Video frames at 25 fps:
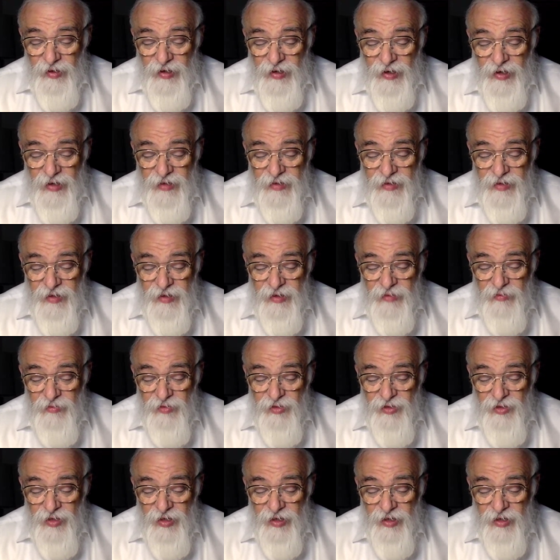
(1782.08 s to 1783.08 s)
As in eh,
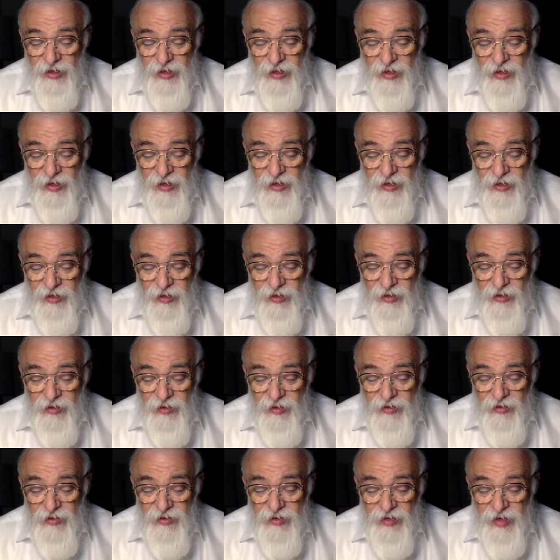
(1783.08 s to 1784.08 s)

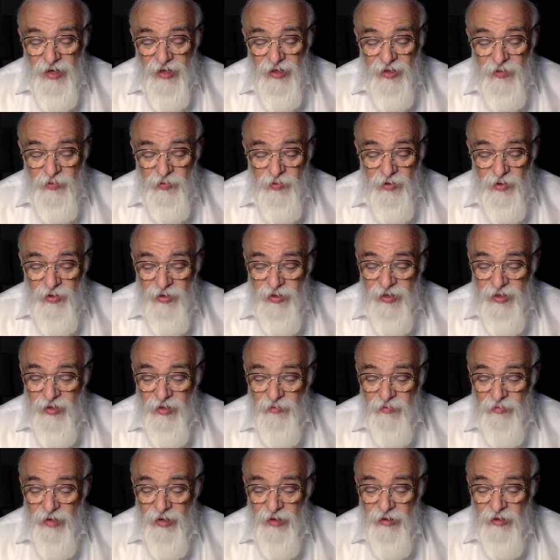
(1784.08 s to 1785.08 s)
sashpa
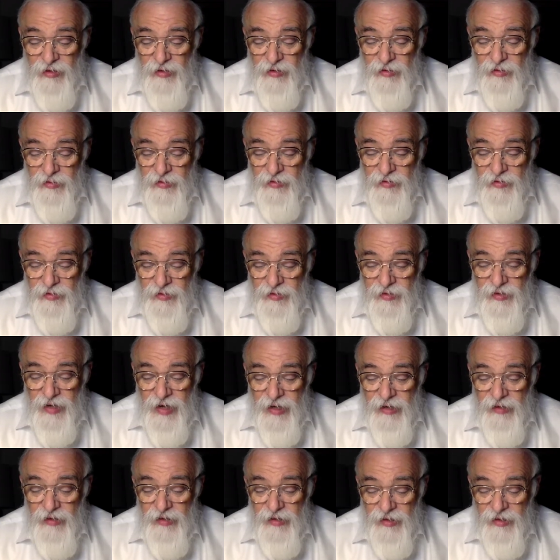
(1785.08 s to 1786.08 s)

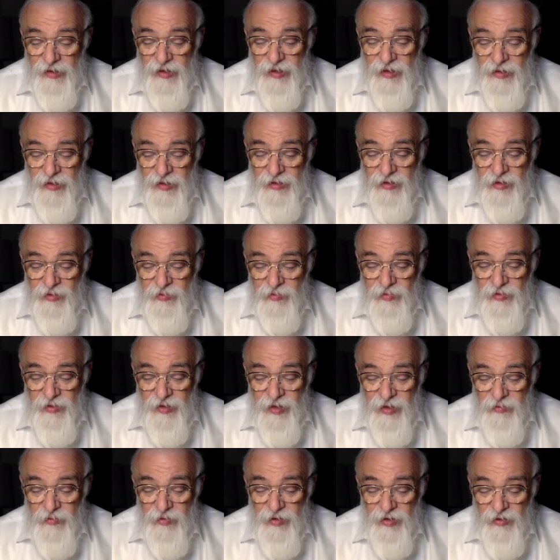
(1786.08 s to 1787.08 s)
rak
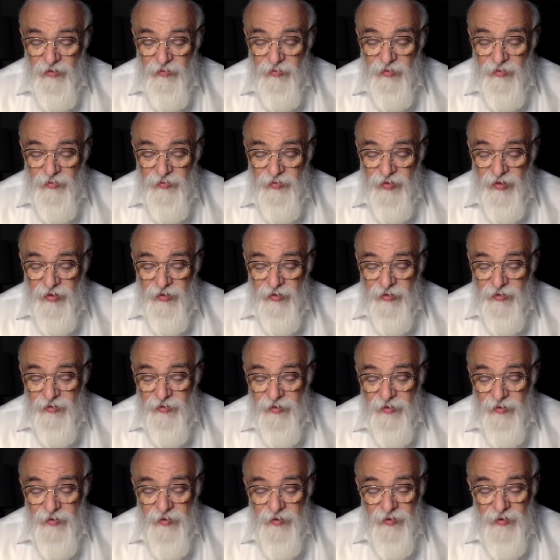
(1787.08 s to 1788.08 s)
b'nei meir
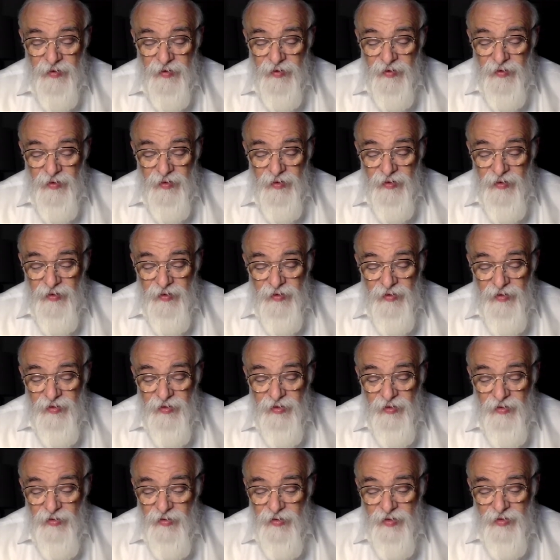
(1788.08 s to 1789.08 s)

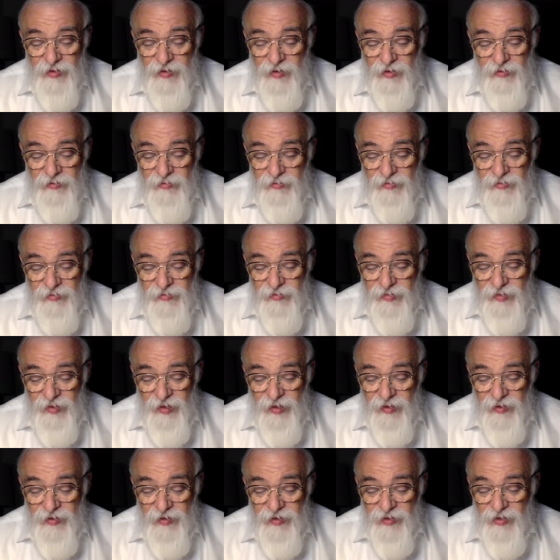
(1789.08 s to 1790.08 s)
So he's not
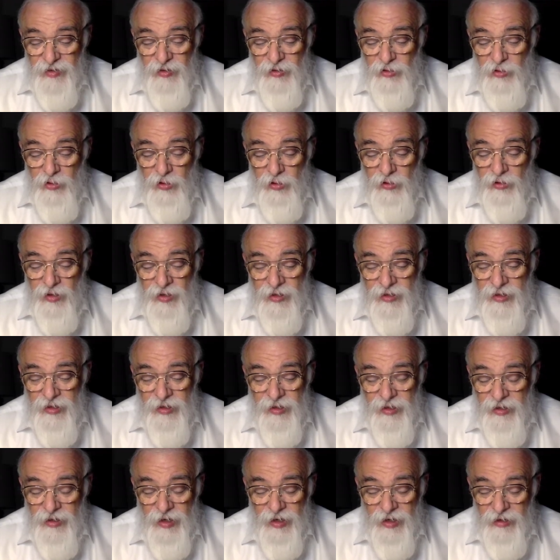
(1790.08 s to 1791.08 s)
again. There's no
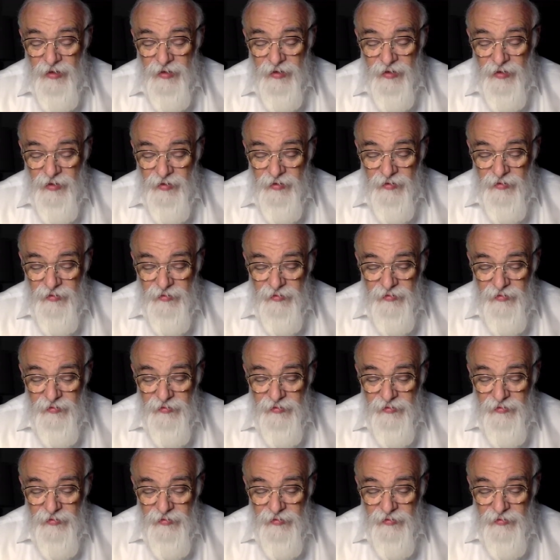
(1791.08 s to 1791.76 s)
ruchnistic gain here.